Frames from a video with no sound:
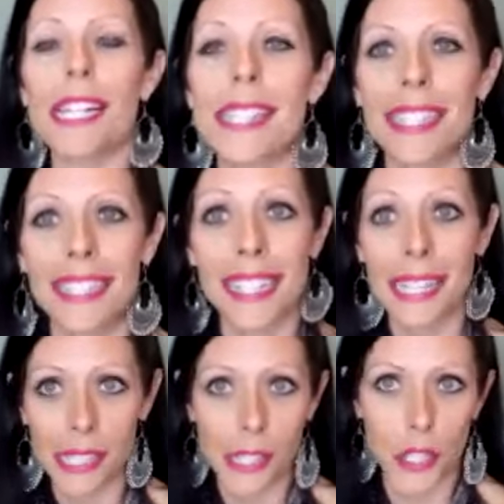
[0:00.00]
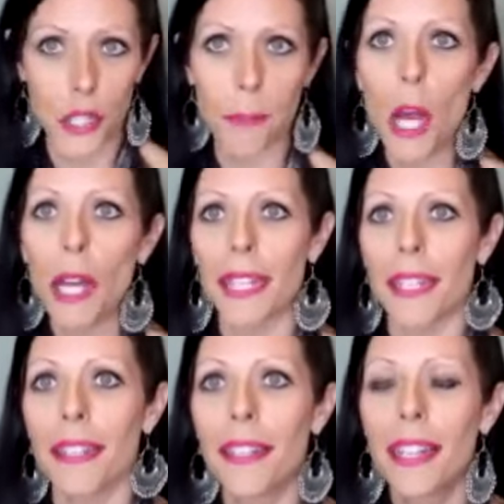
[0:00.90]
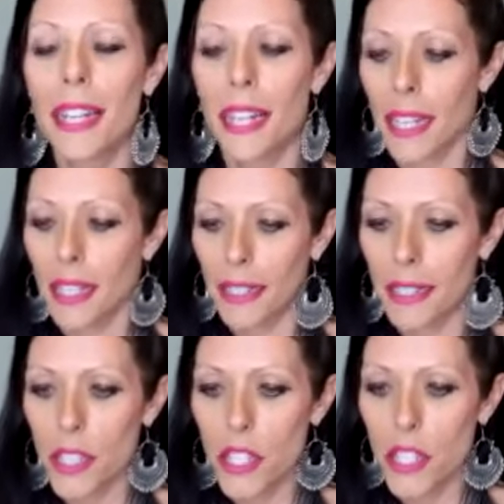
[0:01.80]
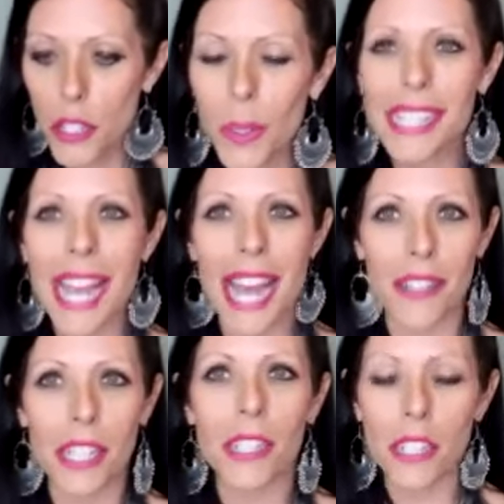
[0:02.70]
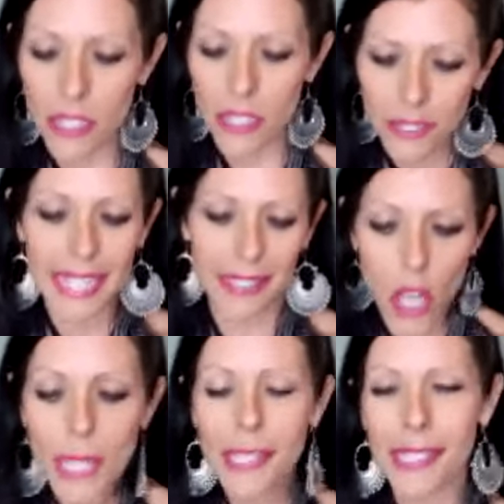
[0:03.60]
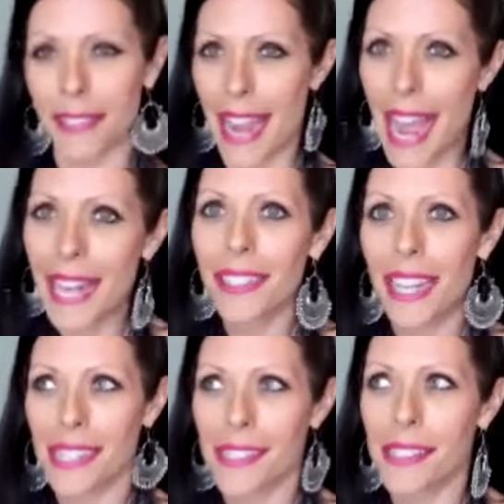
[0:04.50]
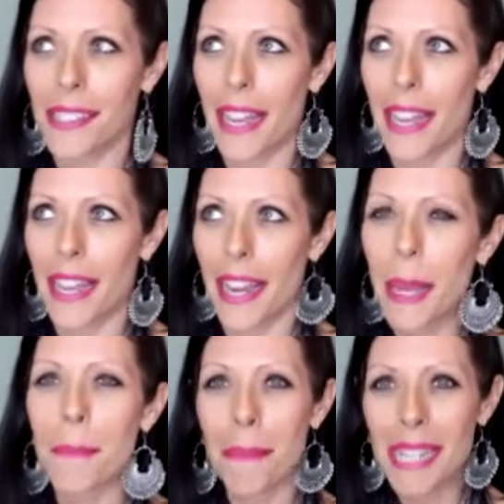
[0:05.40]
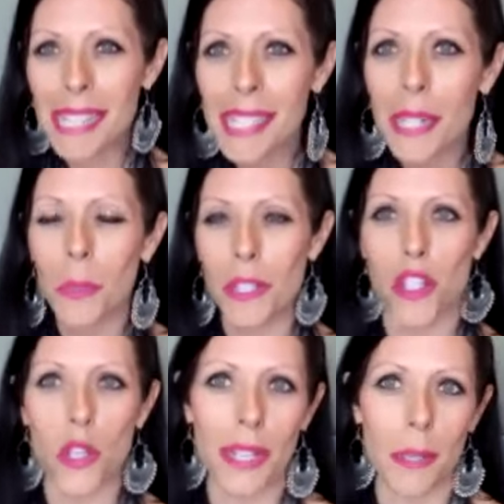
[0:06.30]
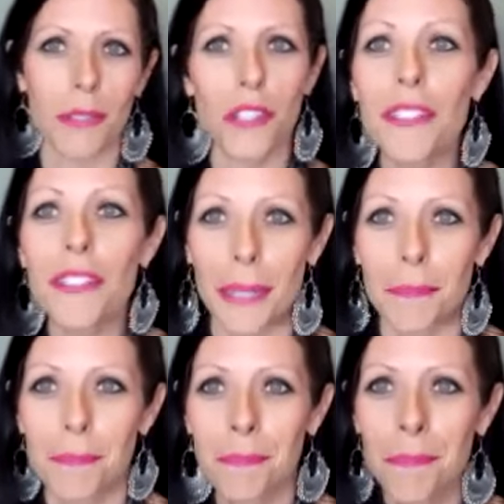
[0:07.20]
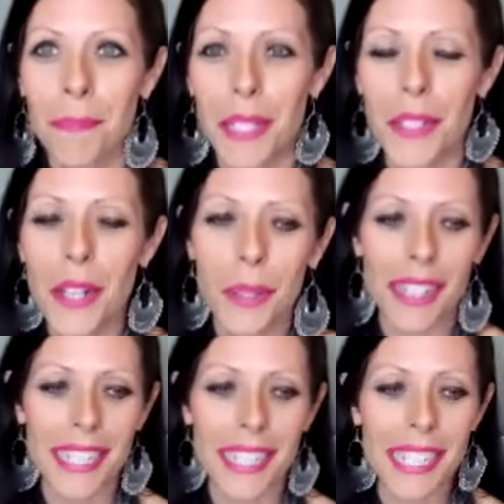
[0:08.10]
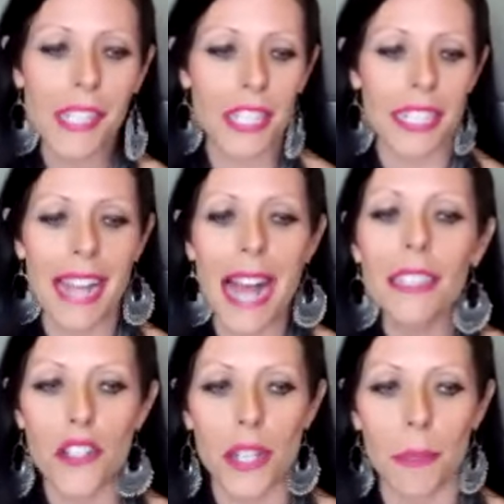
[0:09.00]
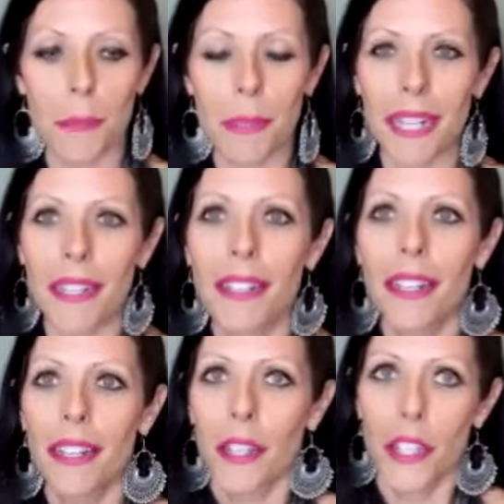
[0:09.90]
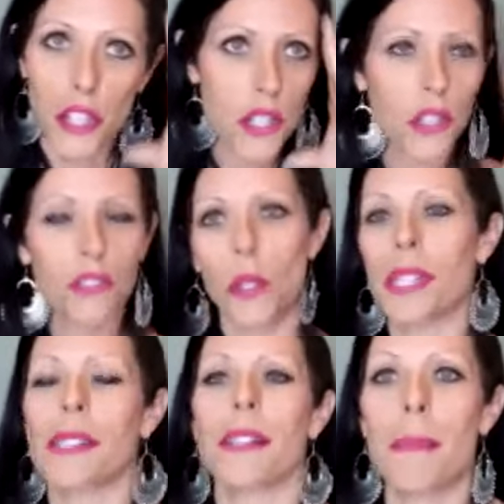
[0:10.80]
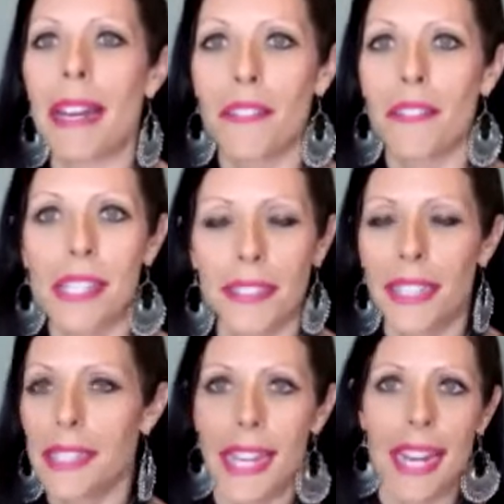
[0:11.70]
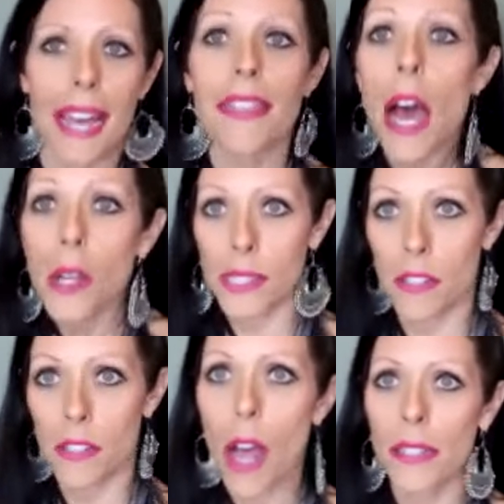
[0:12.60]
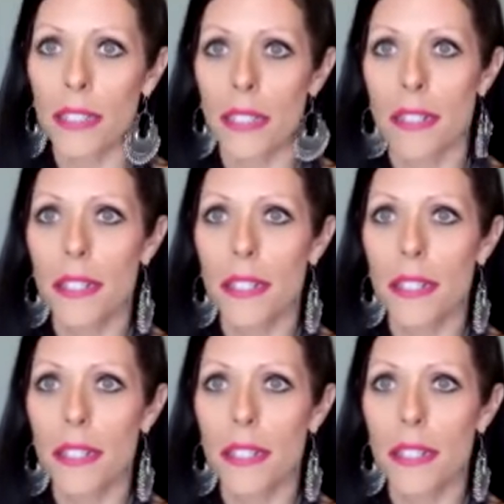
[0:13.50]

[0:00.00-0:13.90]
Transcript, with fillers: present, connected to your body, you're going to have to like constantly analyze am I missing what's showing up in front of me? You know, an easier analogy would be you're so focused on manifesting, let's say, a $1,000